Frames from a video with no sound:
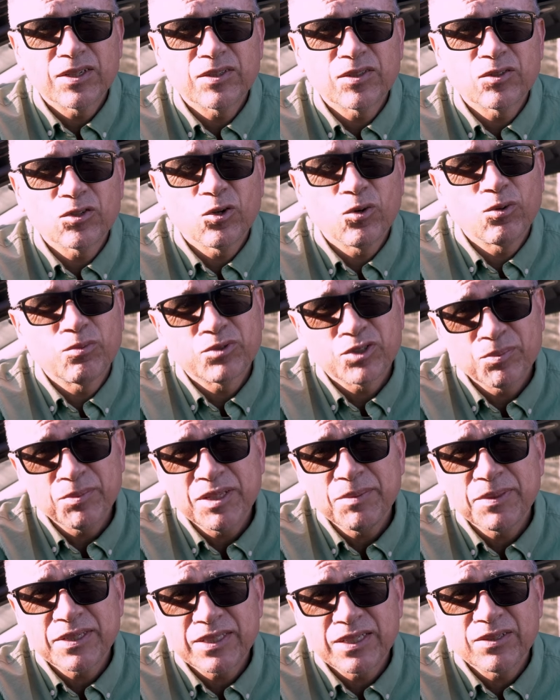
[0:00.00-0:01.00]
So some of
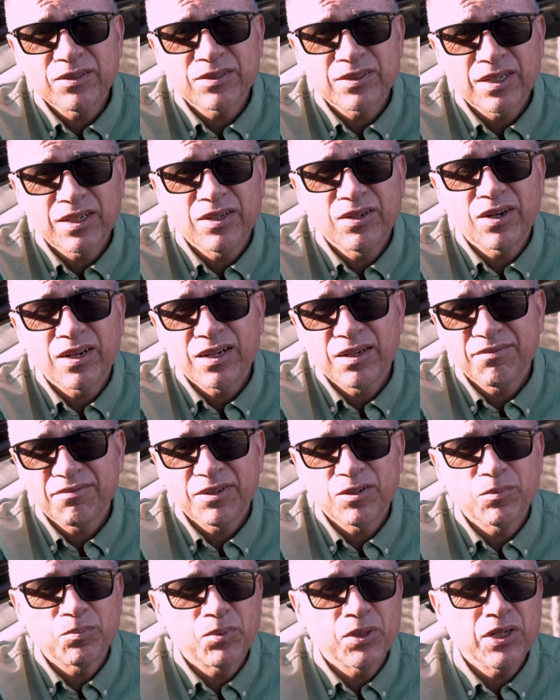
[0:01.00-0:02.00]
the materials in here are gonna
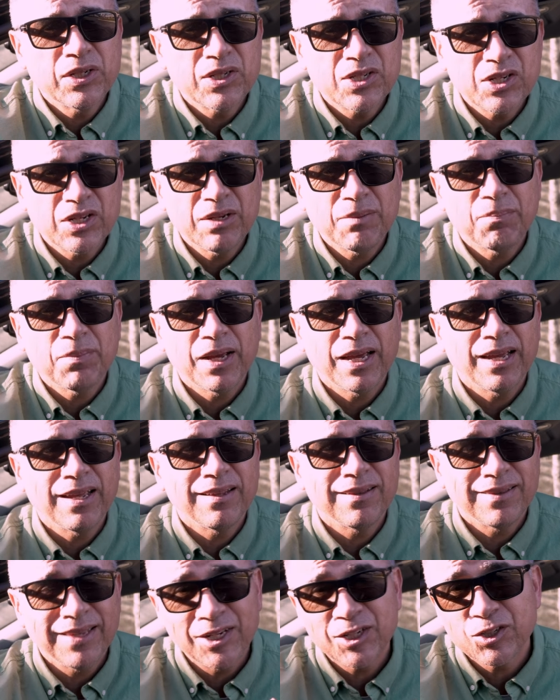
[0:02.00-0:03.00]
feel pretty cheap,
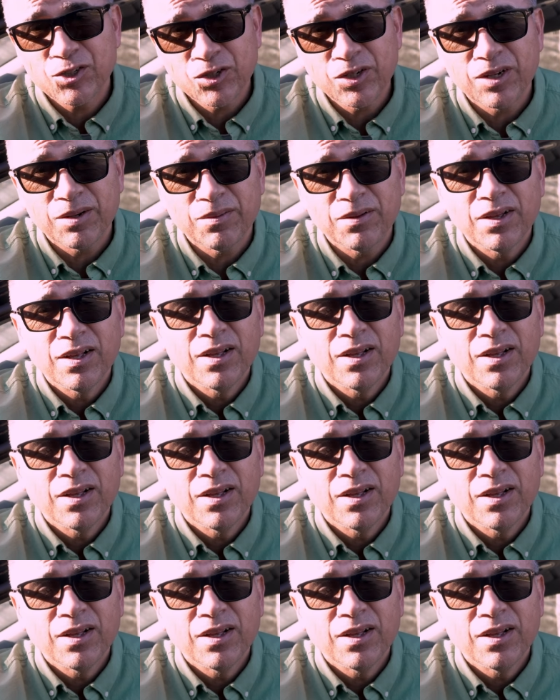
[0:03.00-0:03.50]
and they should,